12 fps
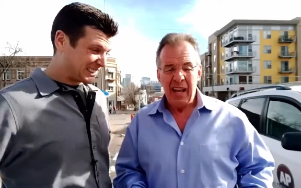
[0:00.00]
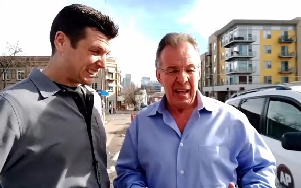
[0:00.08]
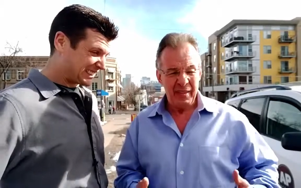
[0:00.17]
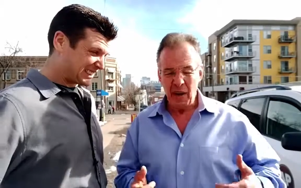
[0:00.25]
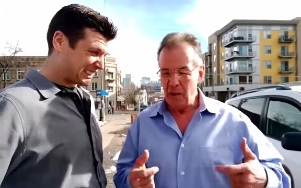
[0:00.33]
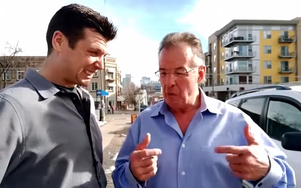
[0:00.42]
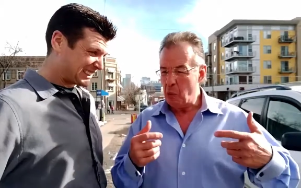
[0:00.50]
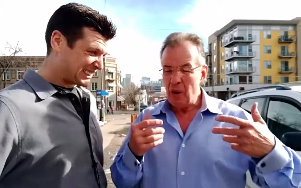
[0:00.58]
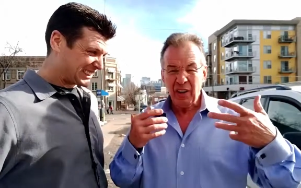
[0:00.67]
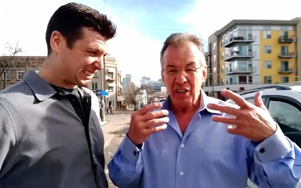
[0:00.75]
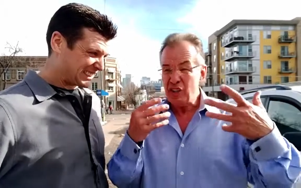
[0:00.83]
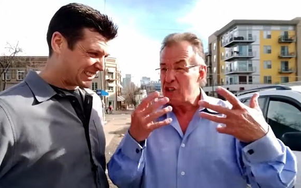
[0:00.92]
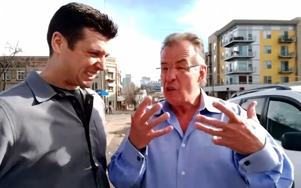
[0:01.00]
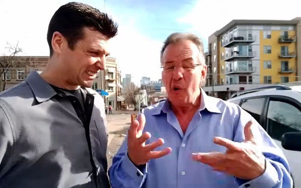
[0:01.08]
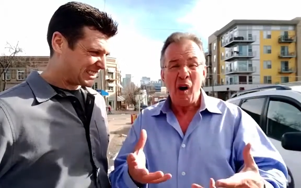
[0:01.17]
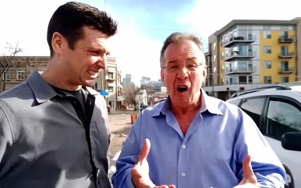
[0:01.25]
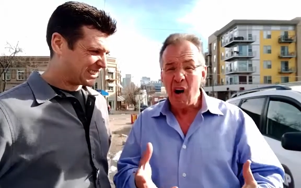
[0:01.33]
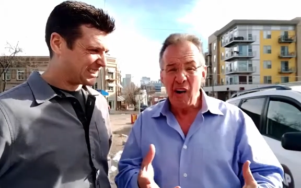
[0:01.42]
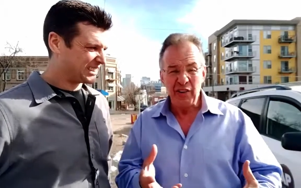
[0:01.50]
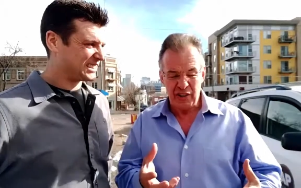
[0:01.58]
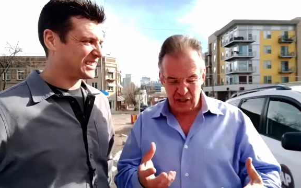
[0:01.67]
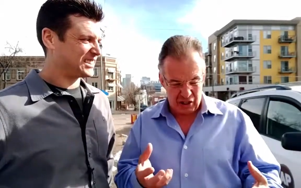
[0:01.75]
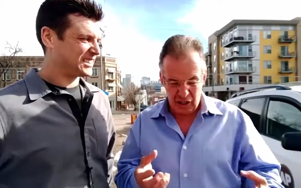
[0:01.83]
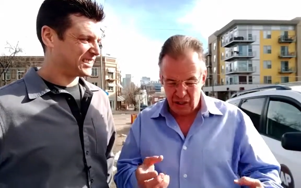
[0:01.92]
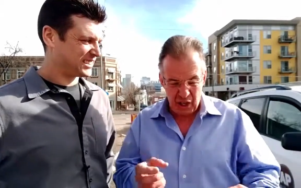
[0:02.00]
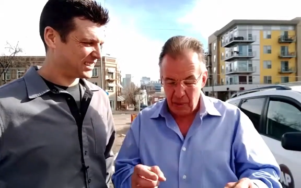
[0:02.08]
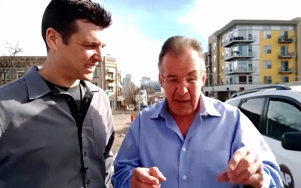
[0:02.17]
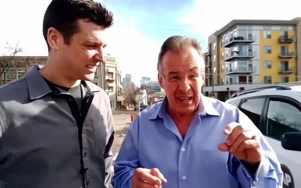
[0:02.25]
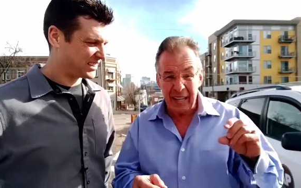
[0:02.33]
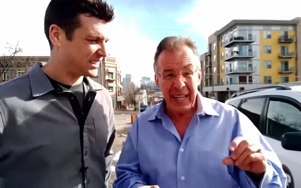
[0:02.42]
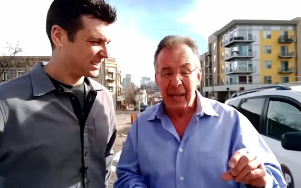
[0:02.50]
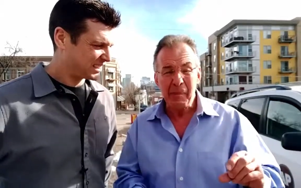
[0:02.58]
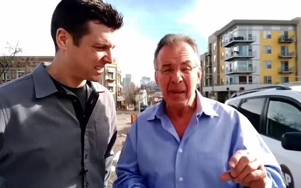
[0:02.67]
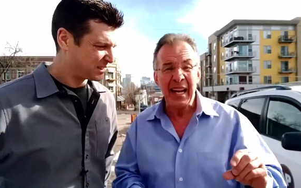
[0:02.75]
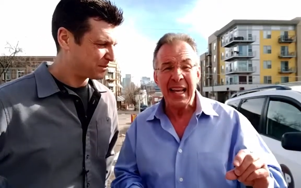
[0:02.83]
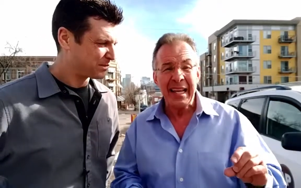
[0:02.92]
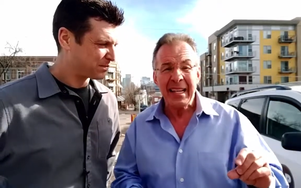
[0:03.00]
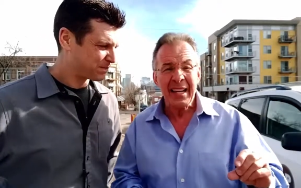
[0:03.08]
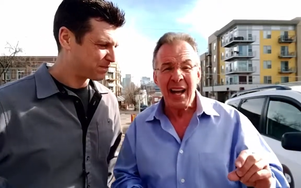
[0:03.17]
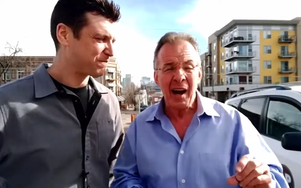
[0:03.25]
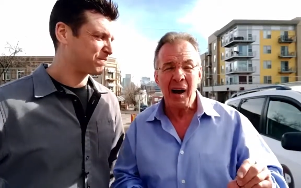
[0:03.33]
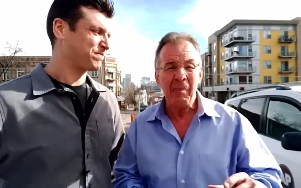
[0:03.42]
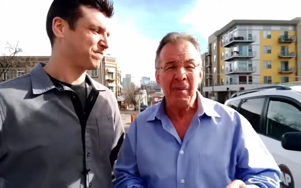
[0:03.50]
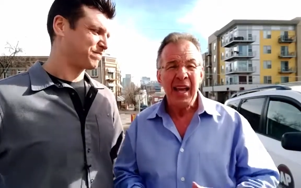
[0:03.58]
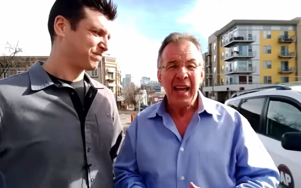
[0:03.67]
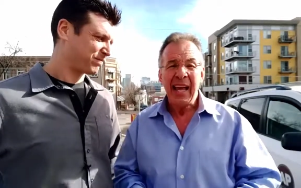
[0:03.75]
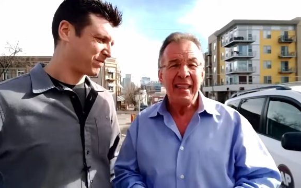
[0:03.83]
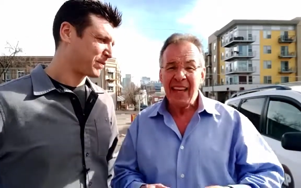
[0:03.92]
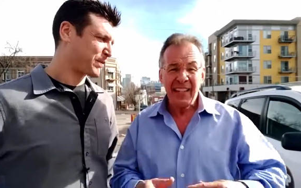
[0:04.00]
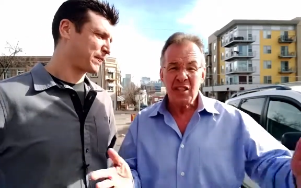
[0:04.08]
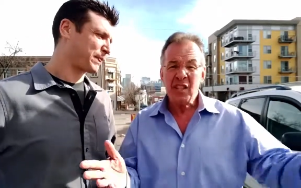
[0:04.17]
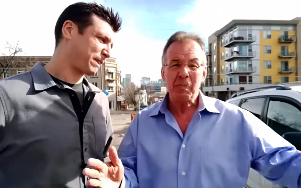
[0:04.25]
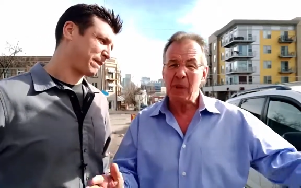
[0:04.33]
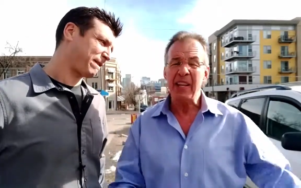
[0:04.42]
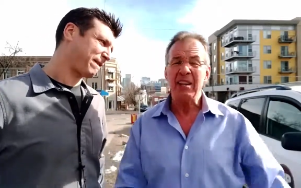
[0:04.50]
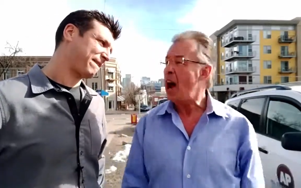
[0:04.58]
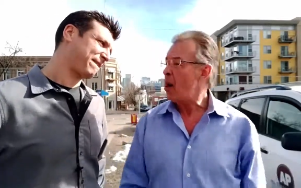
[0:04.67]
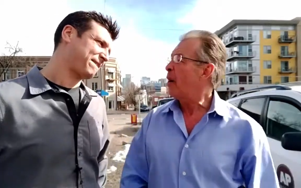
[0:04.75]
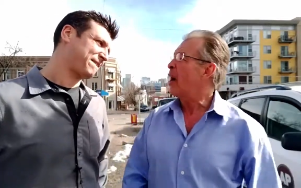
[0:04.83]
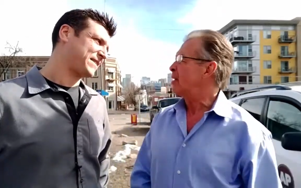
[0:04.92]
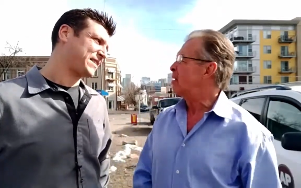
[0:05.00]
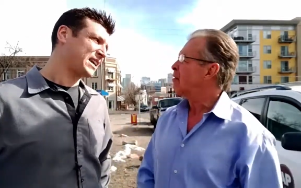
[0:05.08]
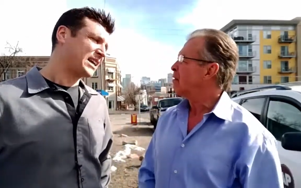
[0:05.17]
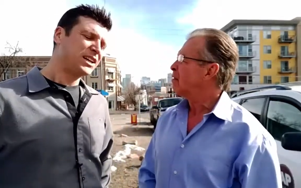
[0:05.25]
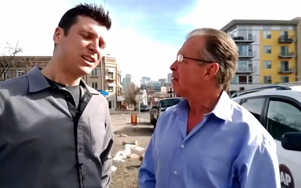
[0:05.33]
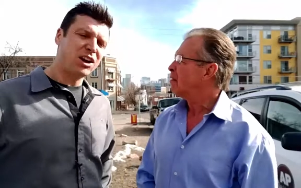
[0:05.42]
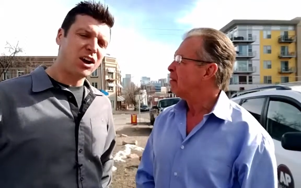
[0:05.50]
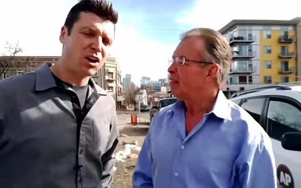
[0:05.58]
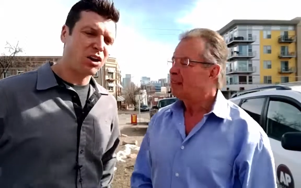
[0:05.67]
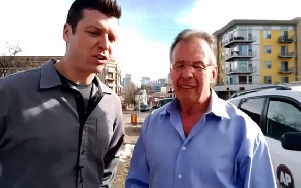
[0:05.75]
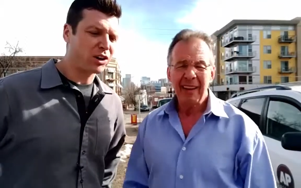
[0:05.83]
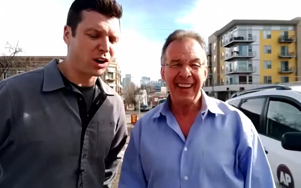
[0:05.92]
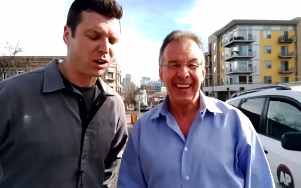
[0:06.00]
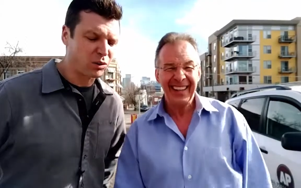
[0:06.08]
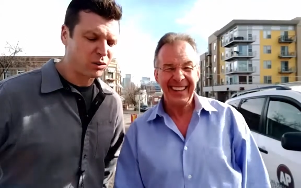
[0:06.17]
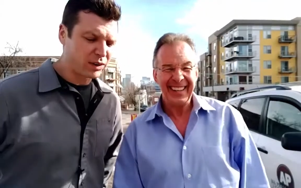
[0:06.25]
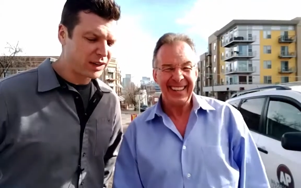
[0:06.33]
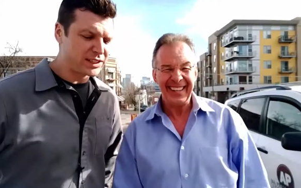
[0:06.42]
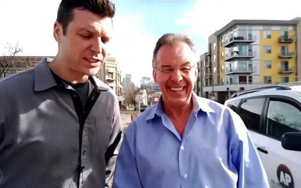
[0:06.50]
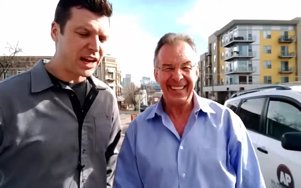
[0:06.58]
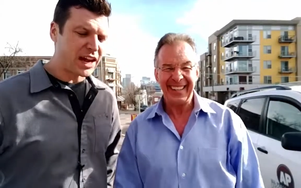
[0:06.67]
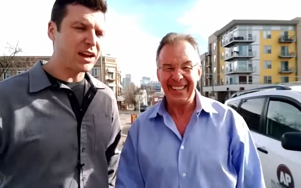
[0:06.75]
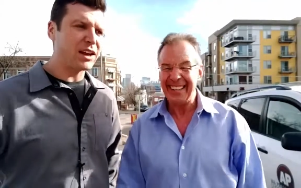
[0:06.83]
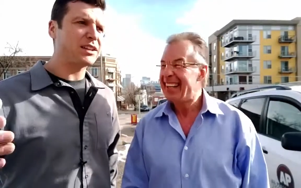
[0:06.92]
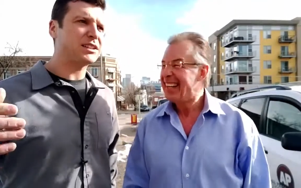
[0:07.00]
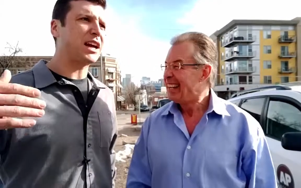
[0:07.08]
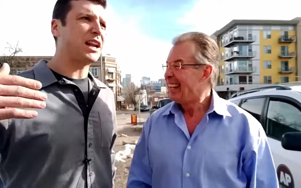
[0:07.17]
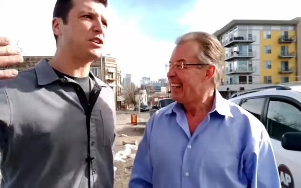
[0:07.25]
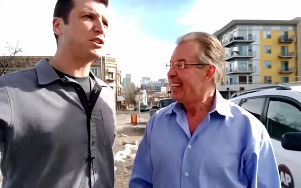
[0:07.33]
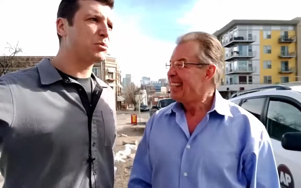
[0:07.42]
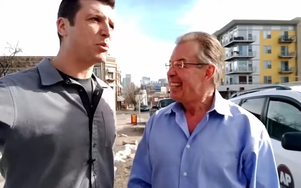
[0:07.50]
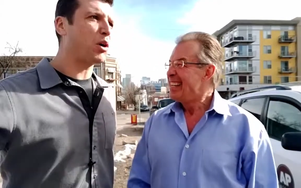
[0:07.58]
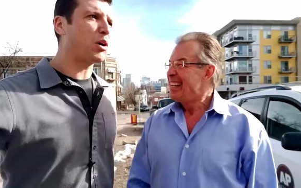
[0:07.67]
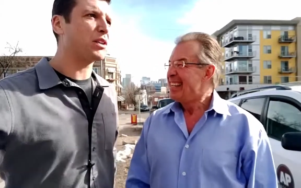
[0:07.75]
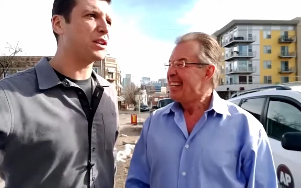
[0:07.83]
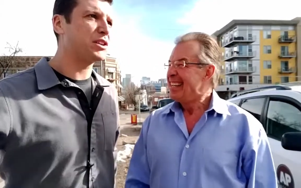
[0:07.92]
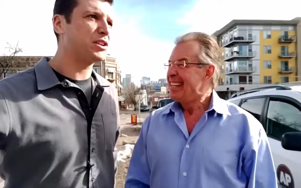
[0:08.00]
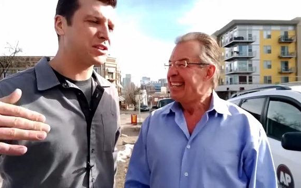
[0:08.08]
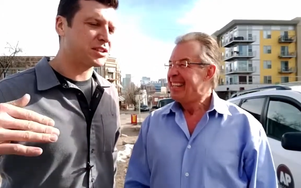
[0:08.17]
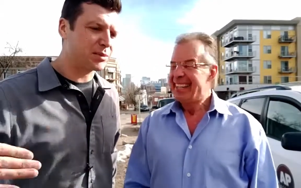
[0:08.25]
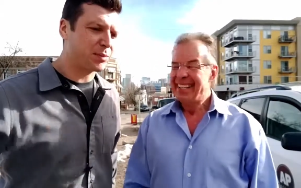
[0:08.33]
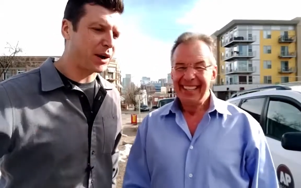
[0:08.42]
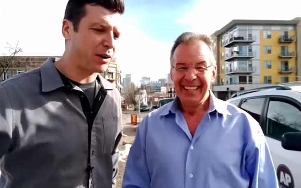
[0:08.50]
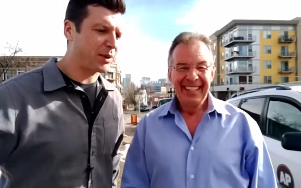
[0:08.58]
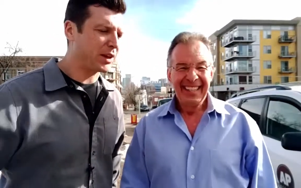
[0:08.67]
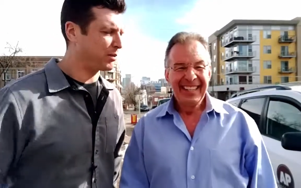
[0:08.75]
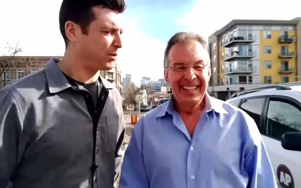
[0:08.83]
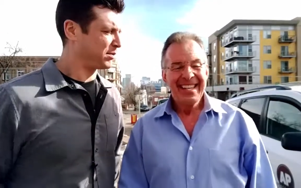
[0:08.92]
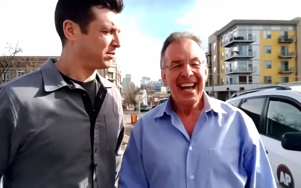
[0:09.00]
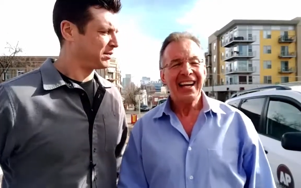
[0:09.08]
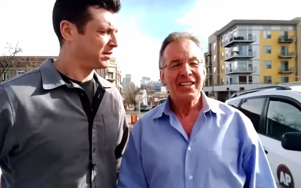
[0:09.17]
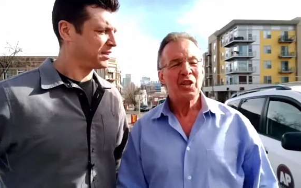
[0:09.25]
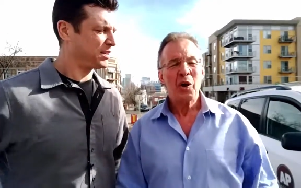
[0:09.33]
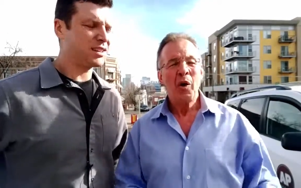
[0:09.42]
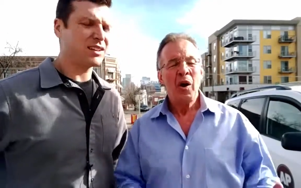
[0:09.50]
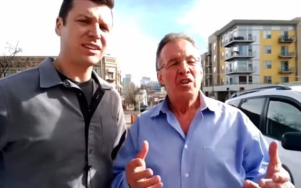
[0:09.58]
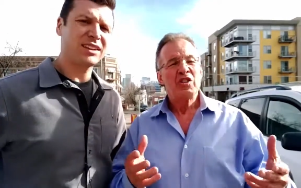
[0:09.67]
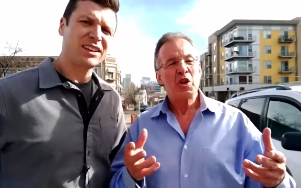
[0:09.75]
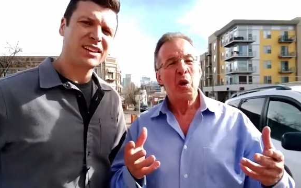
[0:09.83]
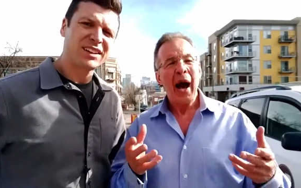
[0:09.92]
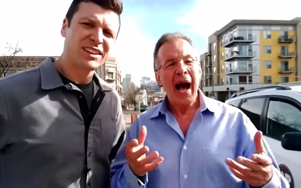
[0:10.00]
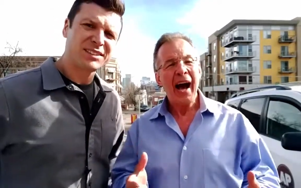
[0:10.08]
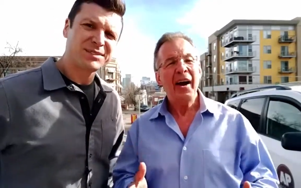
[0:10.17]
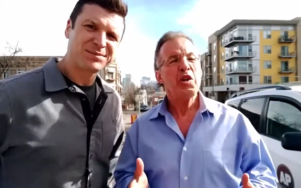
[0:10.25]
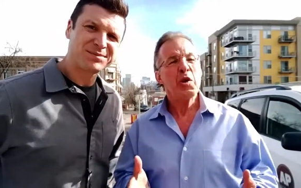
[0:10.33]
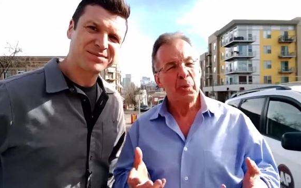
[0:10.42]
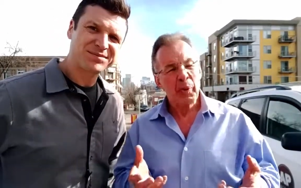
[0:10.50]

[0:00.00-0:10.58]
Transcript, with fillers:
Speaker 1: and they're working so hard just to generate a little bit of income, and that's just plain not right.
Speaker 2: No, no, it's gotta, it's gotta do more than just the bare minimum.
Speaker 1: Yeah, so, so how do you